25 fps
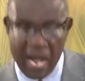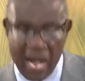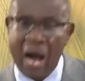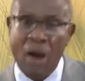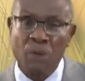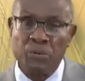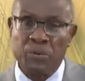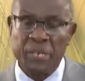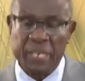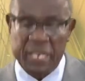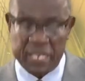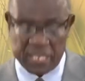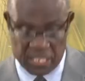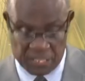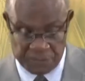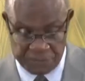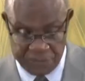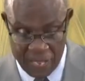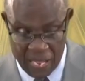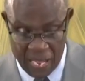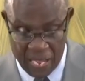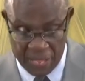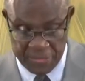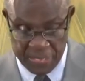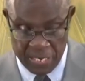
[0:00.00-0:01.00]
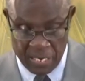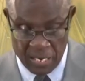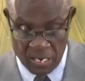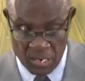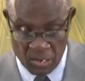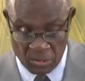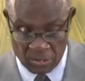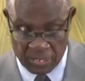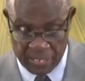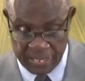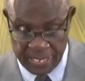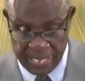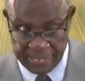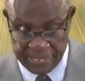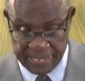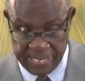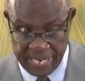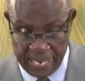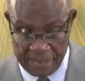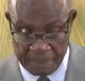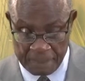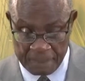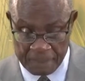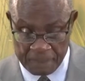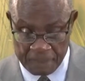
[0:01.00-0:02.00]
How could his father look at
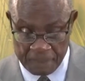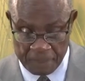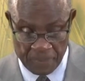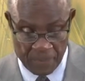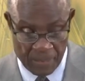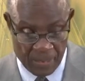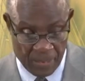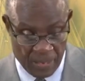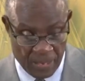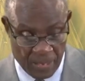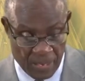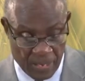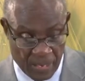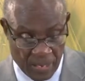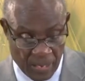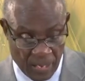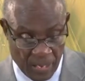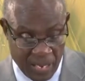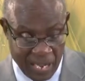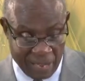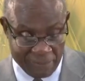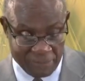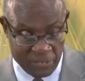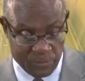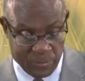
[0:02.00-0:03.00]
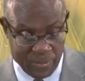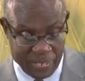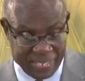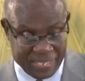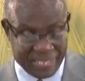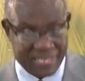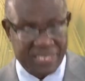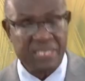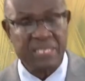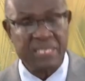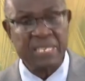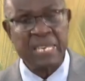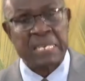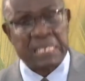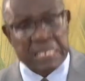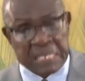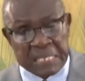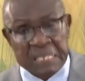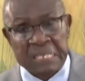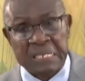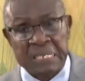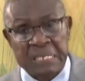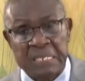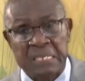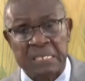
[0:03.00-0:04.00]
him covered with
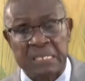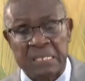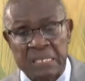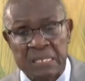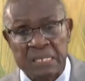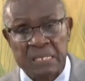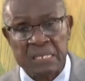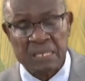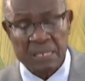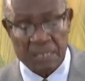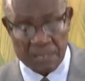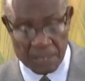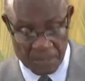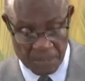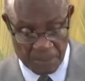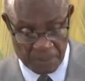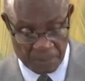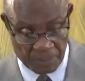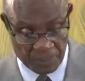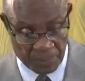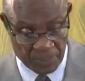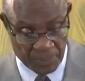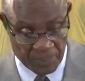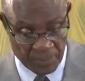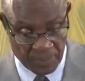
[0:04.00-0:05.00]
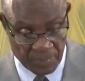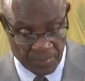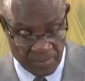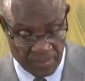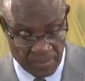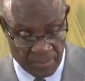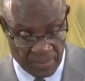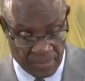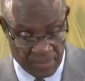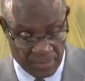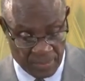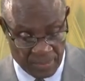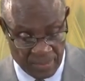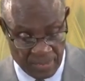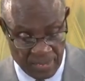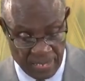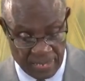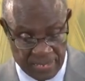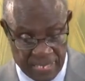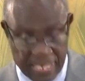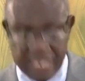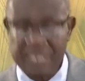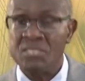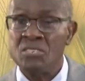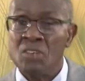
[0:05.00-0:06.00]
sins he
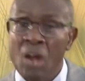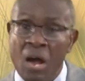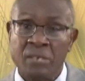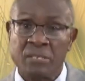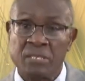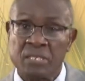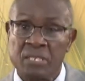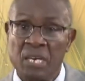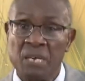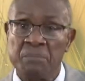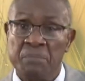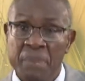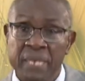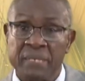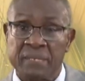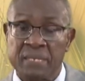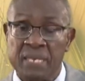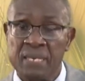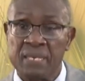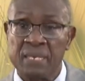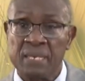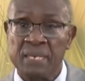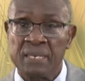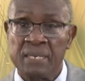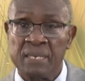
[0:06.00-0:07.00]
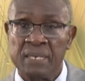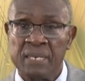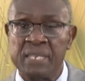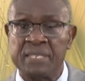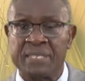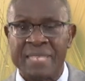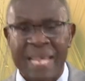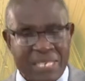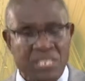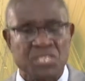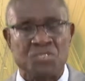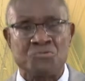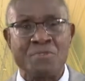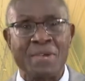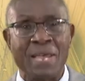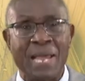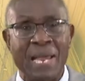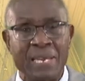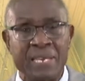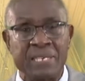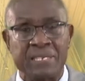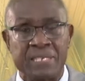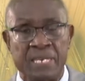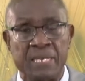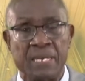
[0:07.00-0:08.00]
did not commit? Is that the
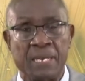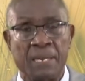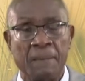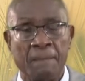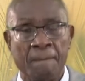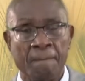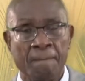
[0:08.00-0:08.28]
reality?